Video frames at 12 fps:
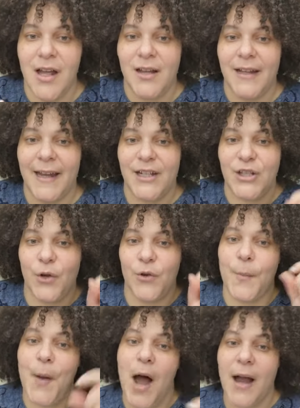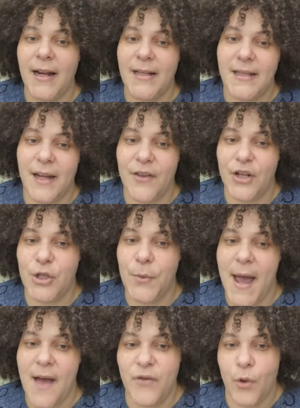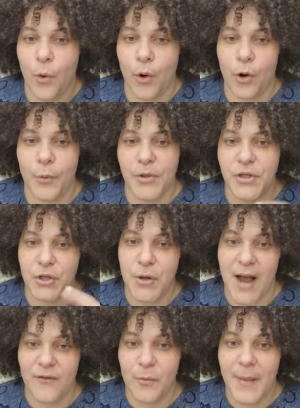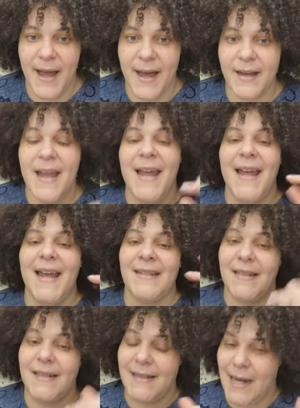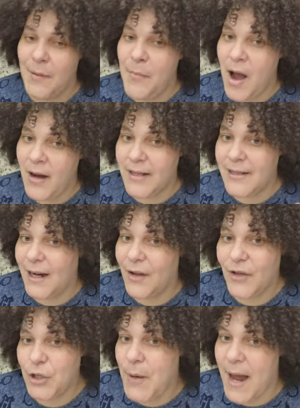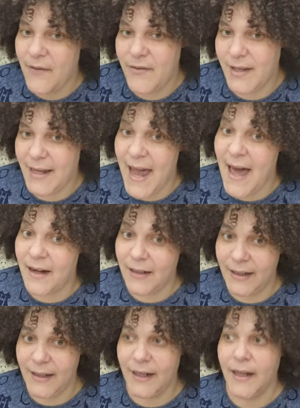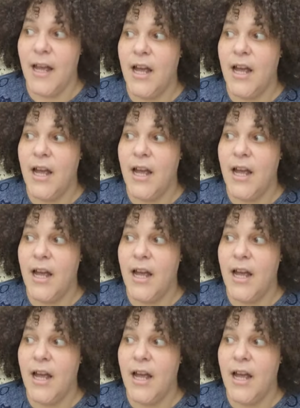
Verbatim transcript: Like, so the pocket style that you have in the Oro Rosa travel bag is the same pocket style that you have in the Catalina.